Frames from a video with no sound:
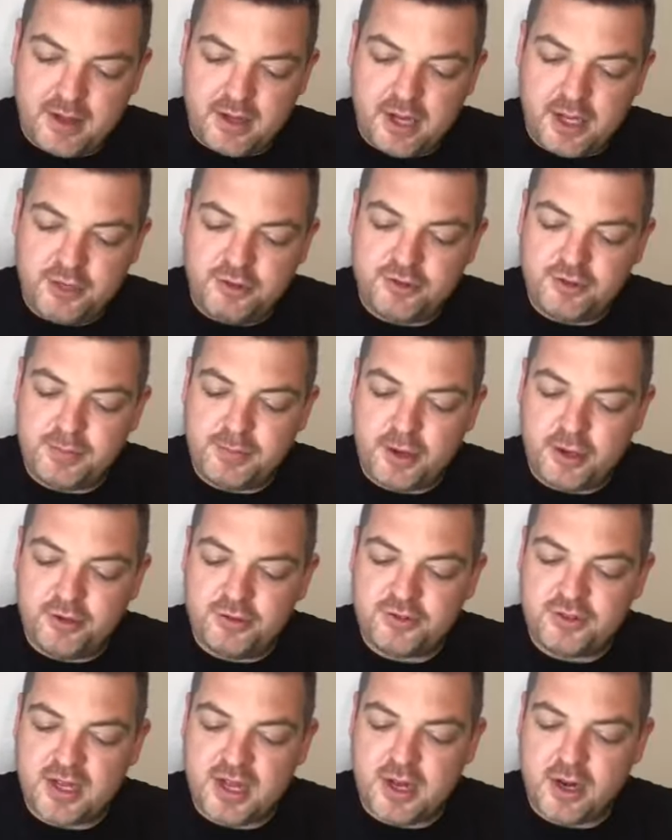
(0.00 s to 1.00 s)
I used to
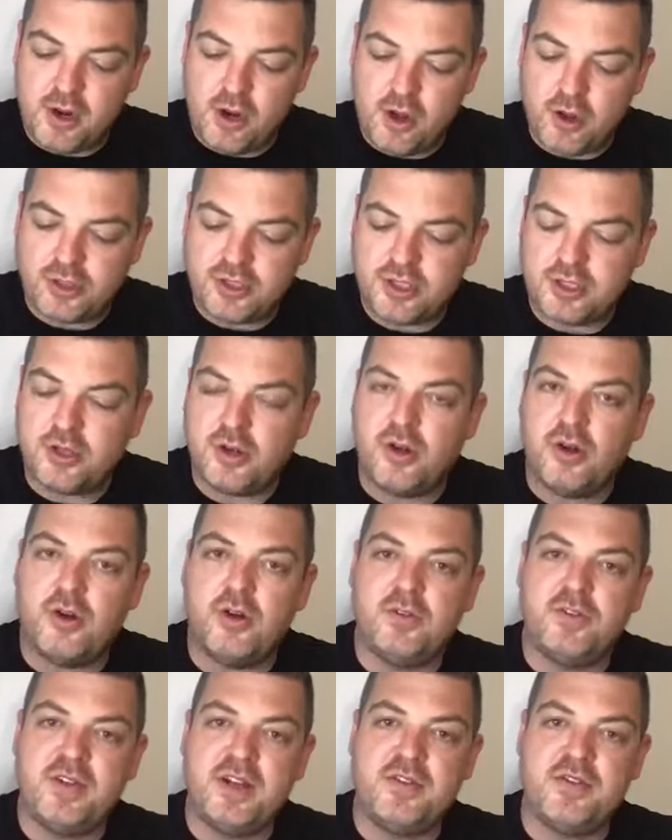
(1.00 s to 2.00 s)
post a lot
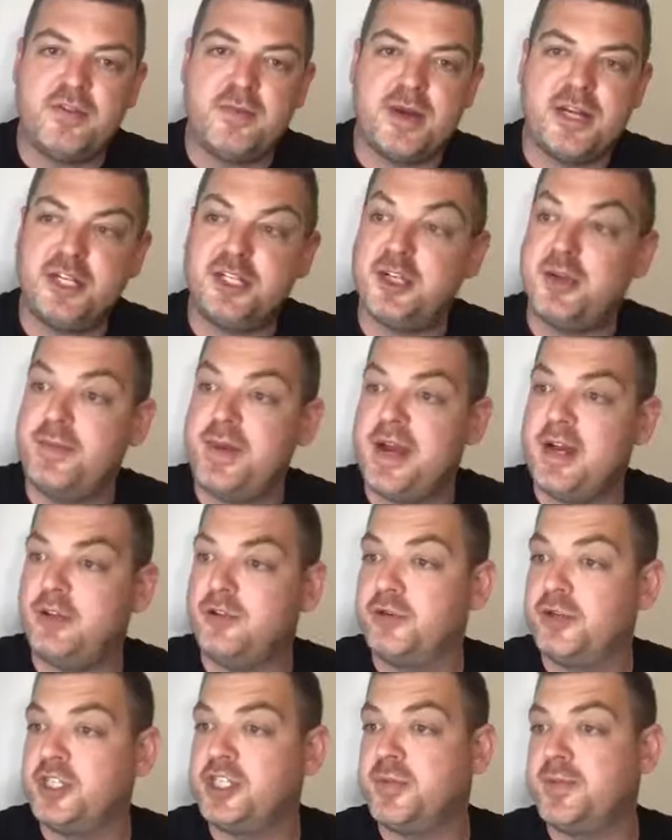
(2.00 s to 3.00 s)
of information about
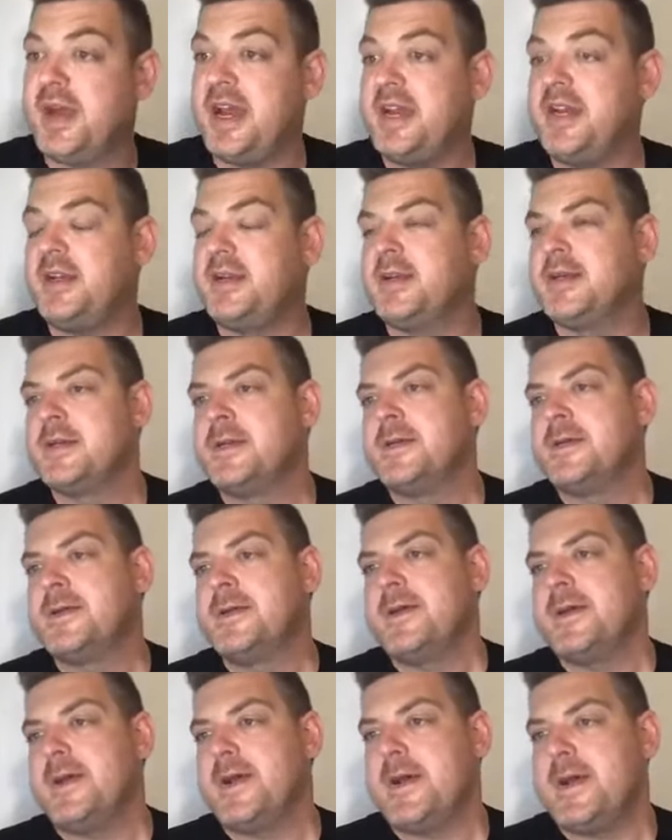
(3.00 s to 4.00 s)
Deutsche Bank,
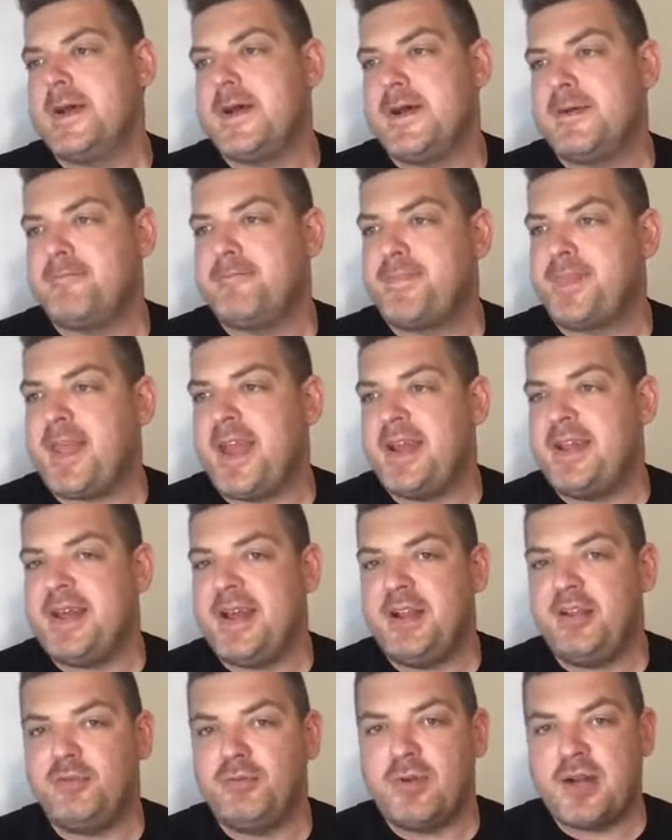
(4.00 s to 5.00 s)
and
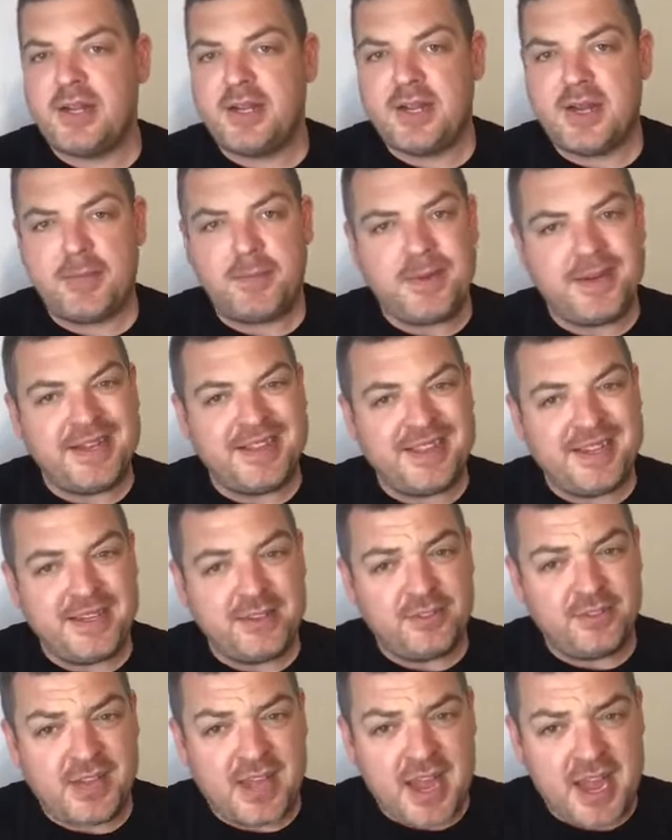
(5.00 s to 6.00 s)
that is one company that
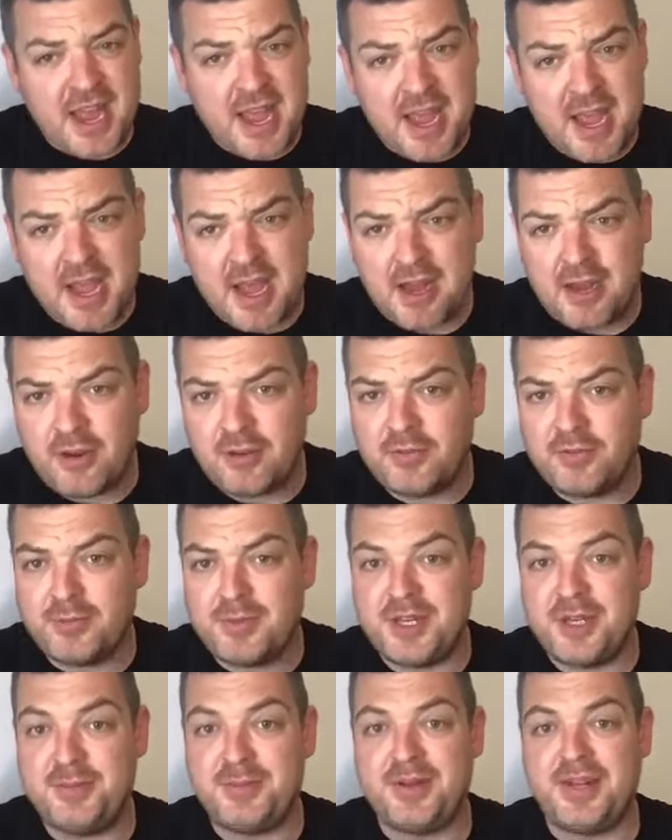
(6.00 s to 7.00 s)
is hell of
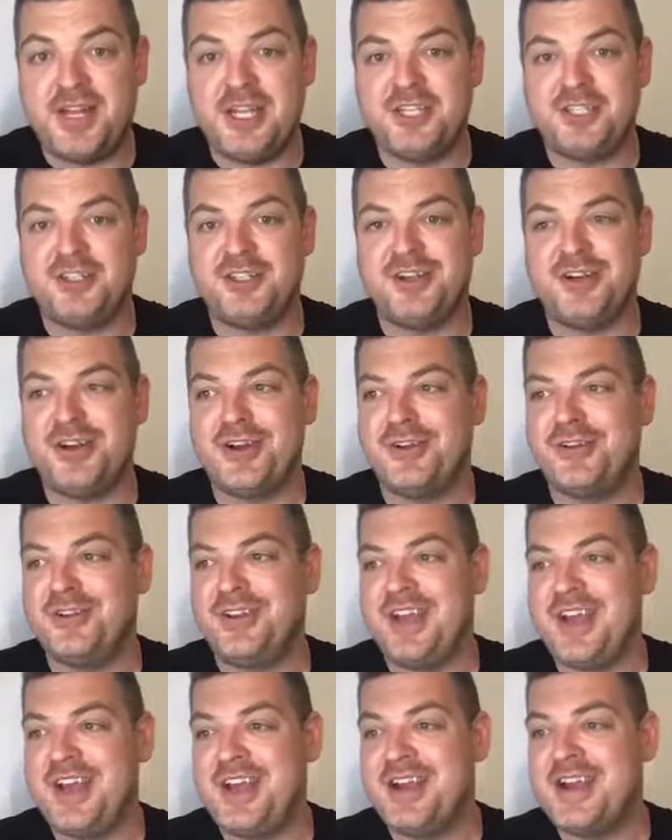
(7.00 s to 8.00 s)
manipulation going on
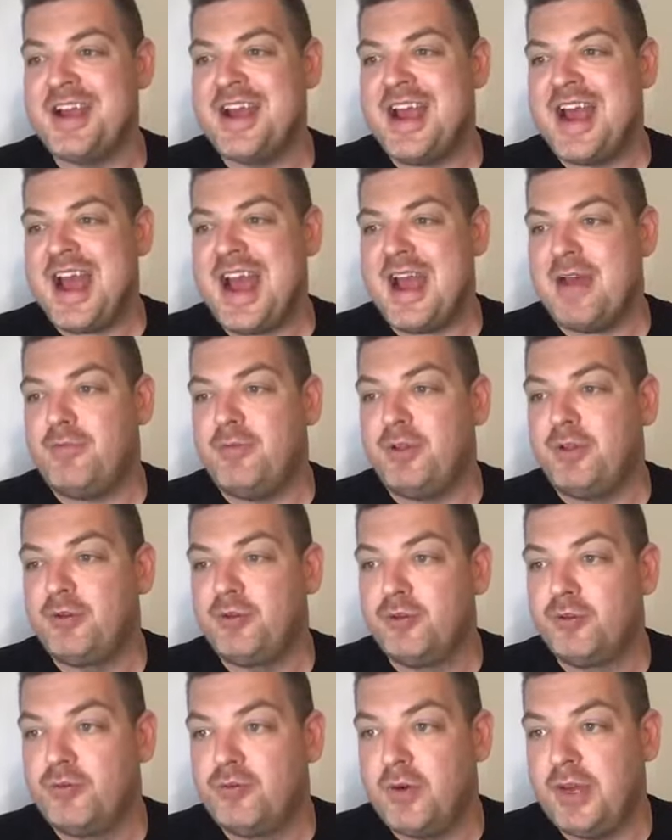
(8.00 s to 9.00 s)
there, and with
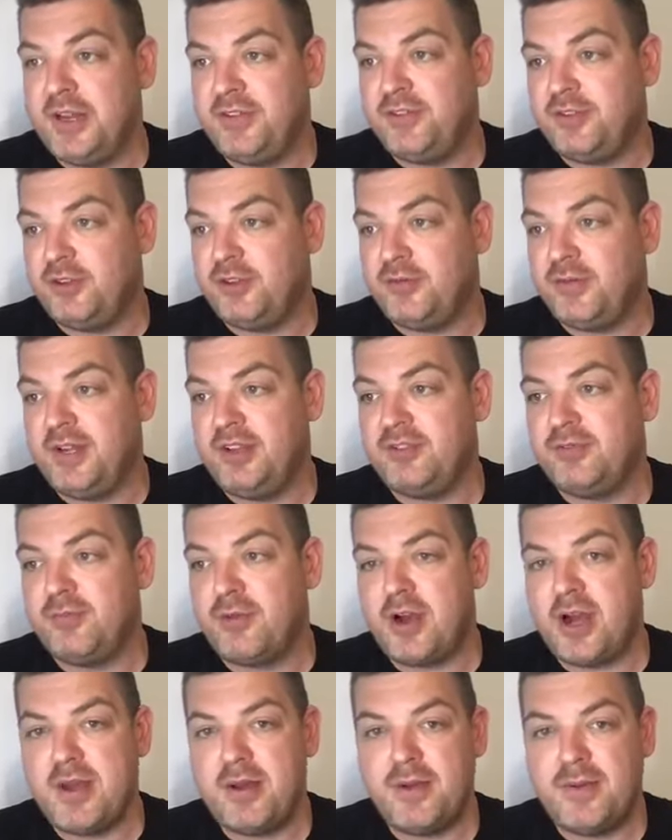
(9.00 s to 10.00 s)
good reason. The reason
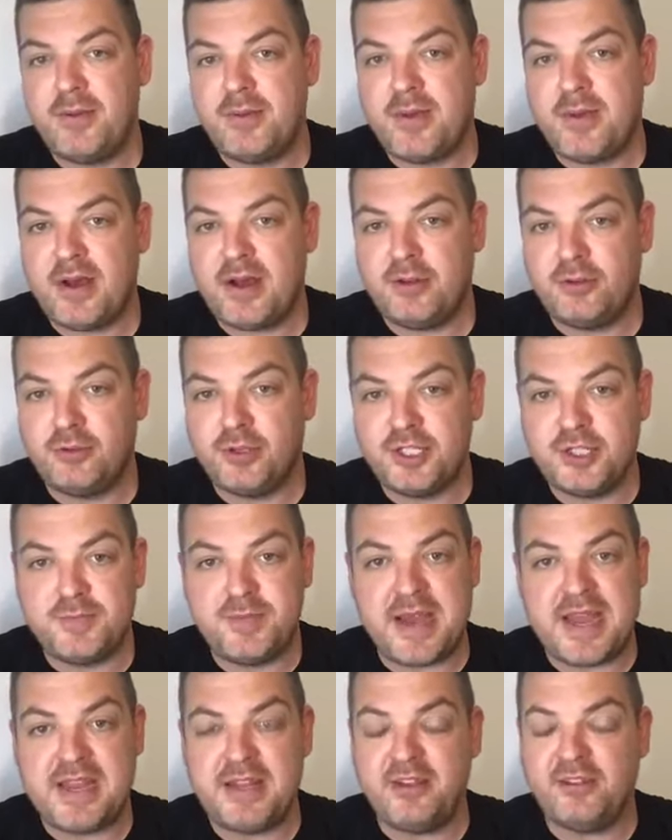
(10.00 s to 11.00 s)
why Deutsche
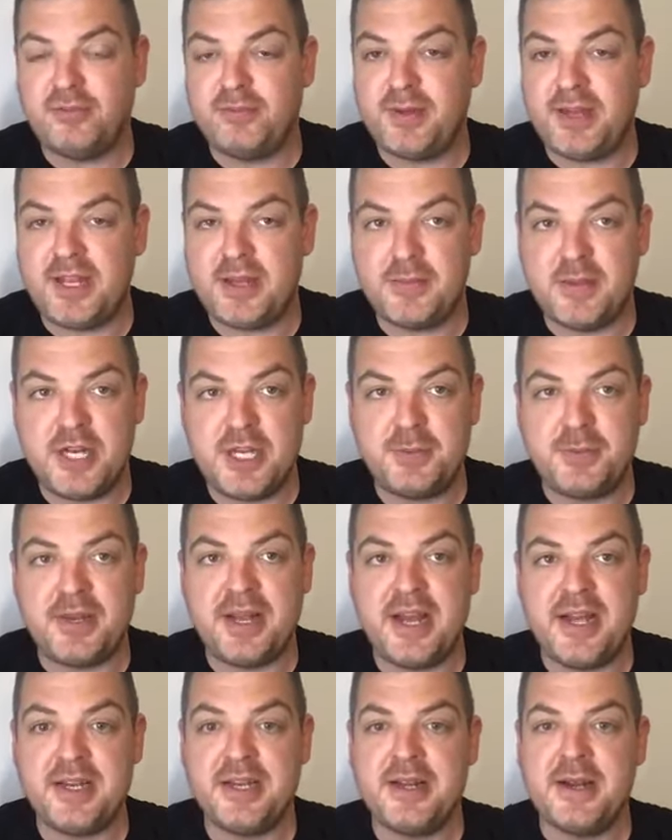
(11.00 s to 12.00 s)
Bank is being
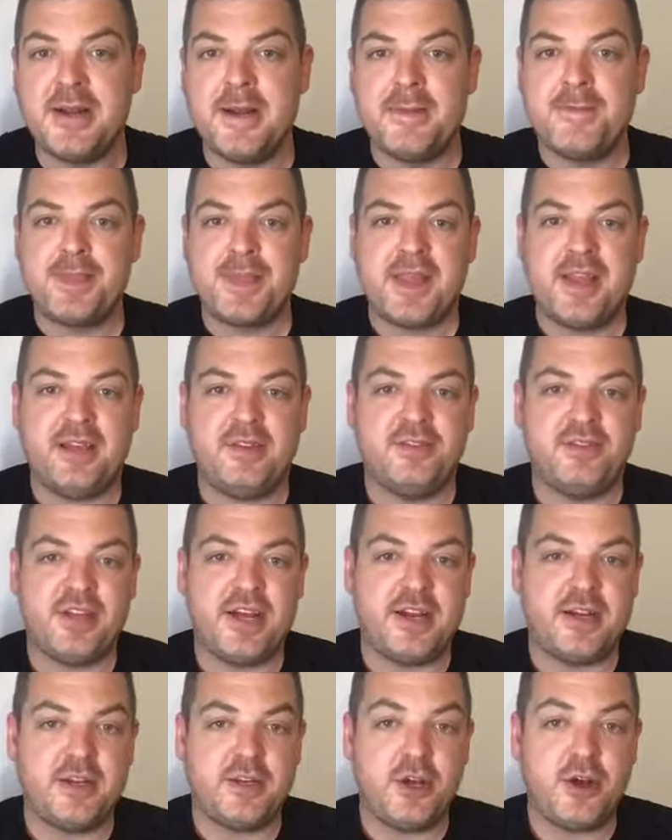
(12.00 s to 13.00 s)
manipulated is
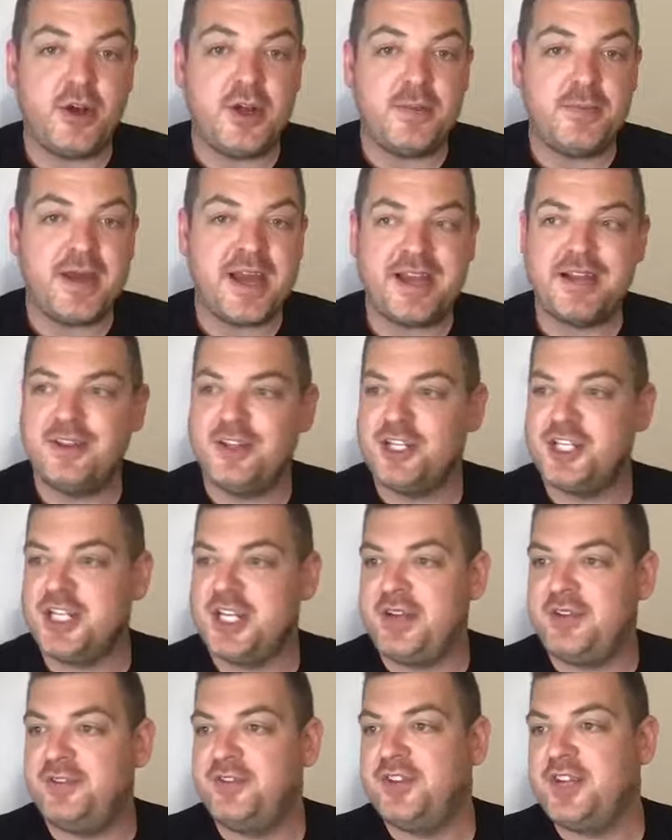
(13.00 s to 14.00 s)
that going back in the
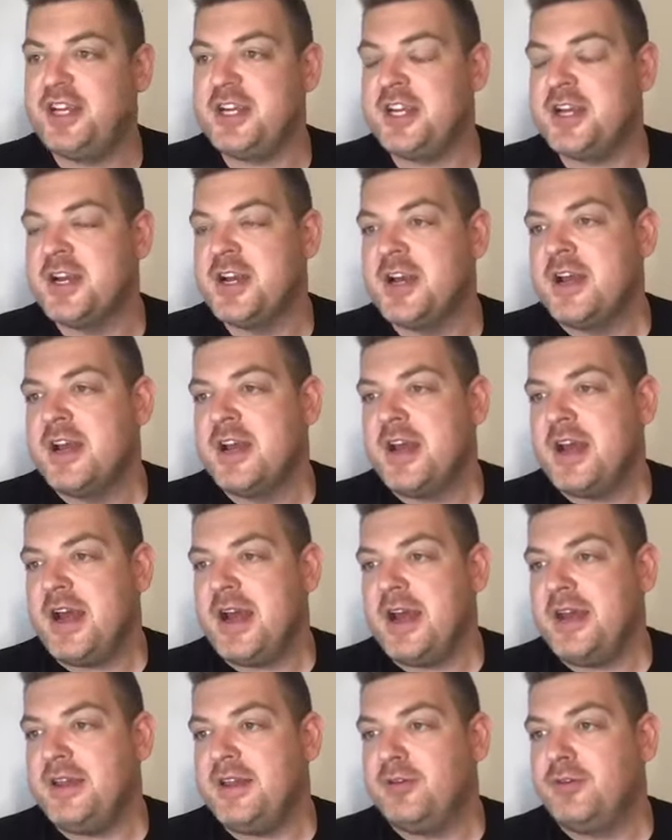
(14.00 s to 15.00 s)
GFC,
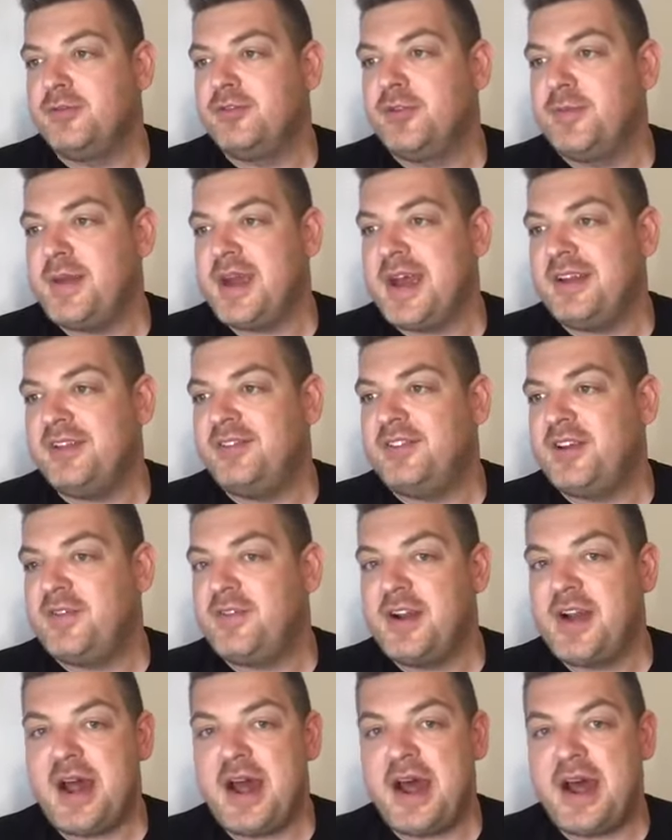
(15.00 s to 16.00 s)
there was about
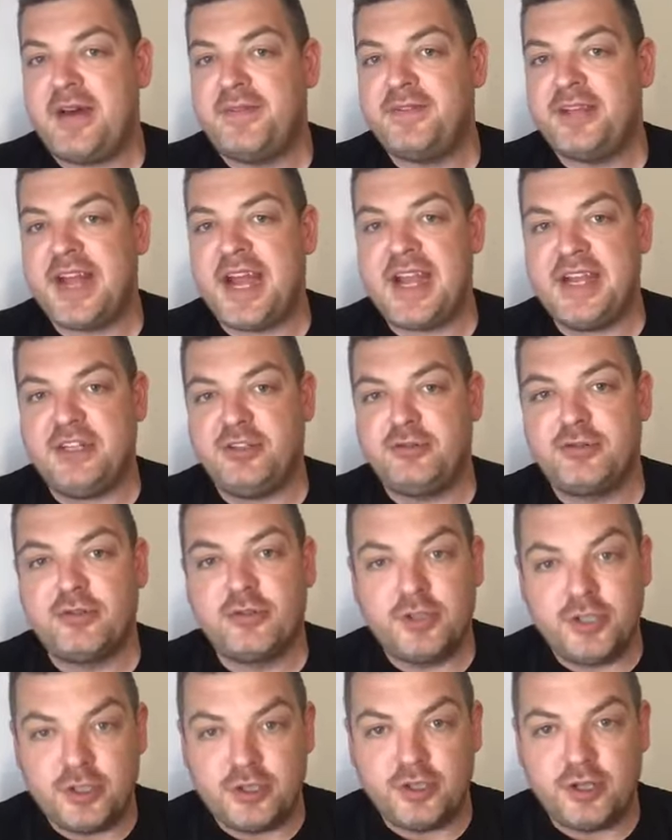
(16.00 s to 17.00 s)
$7.5 to $8
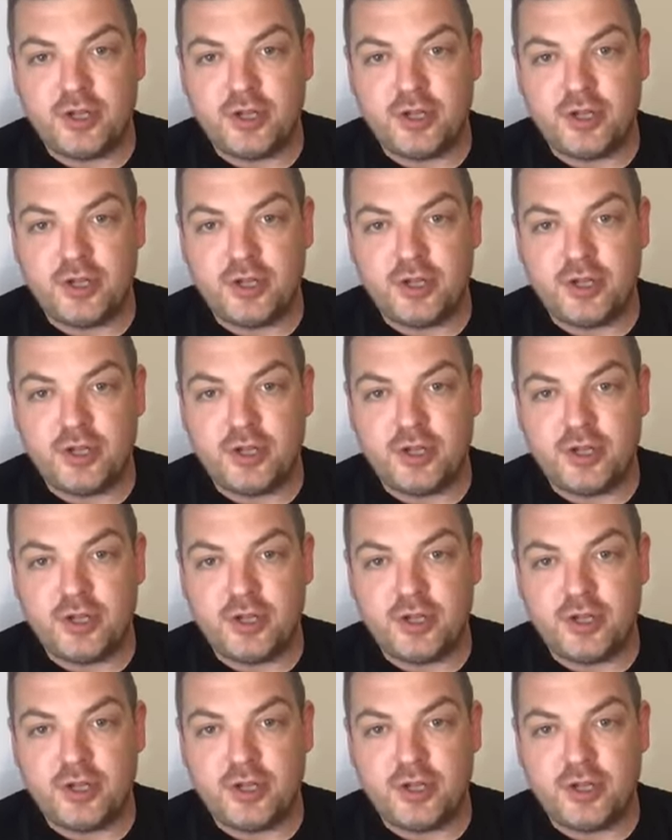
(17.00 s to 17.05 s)
trillion,